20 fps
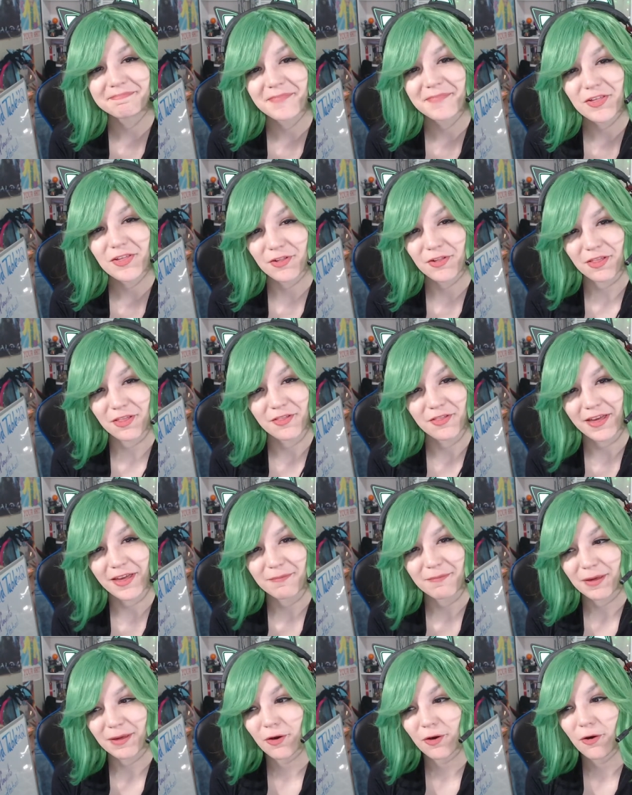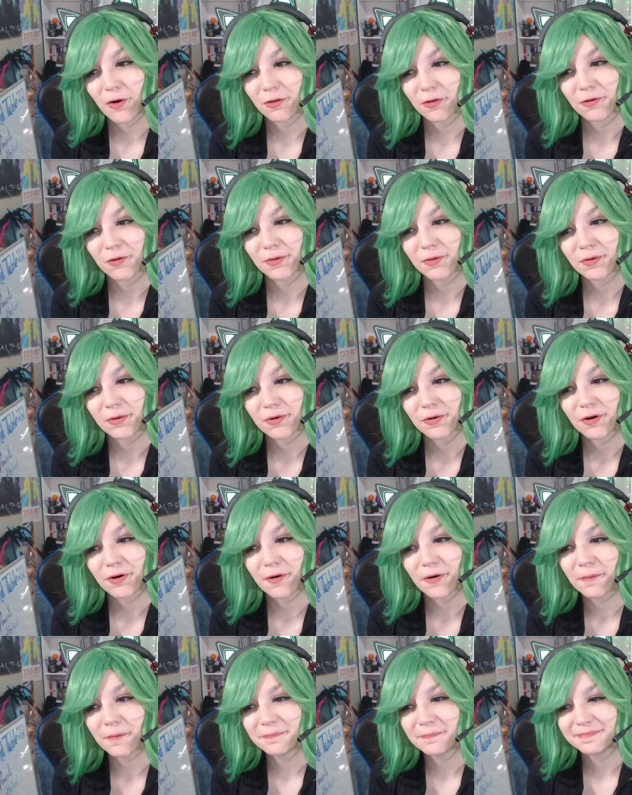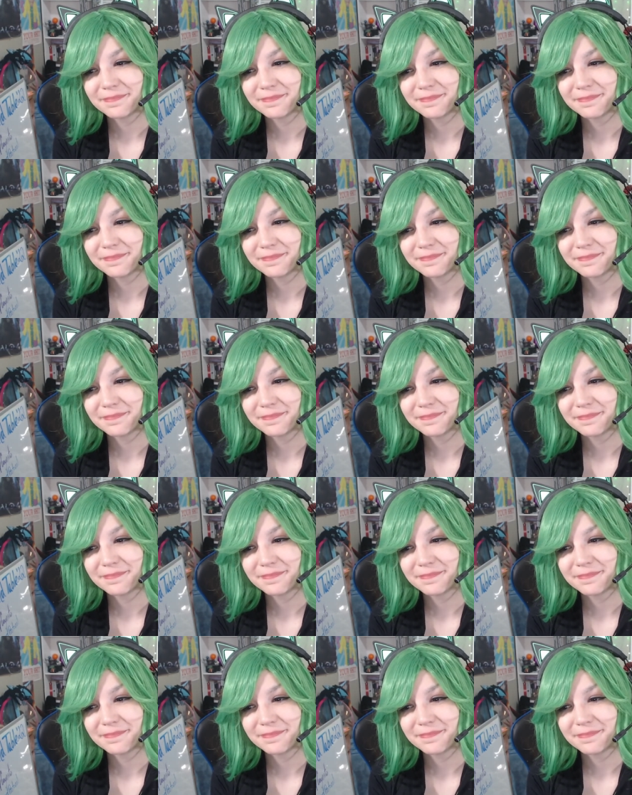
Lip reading: She doesn't like being called a little girl.